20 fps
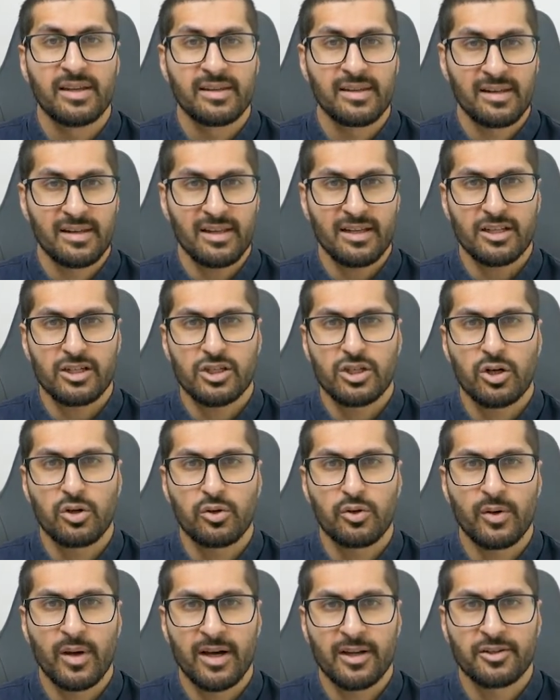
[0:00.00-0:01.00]
Now let's show
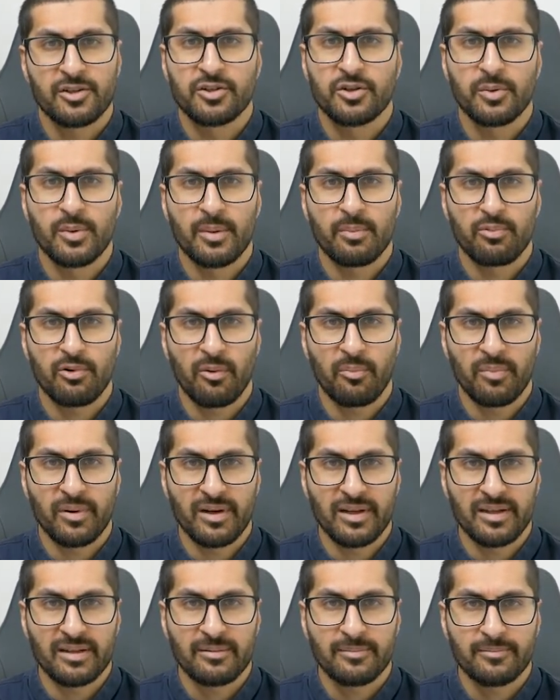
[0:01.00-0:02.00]
you how to do it
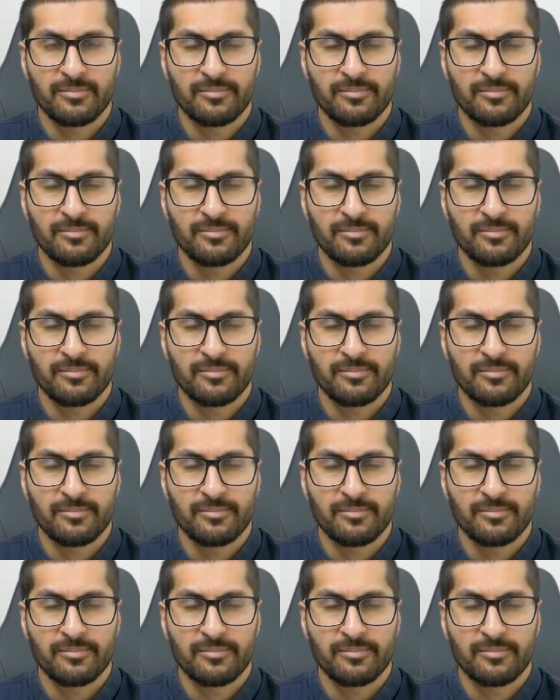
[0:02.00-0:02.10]
properly.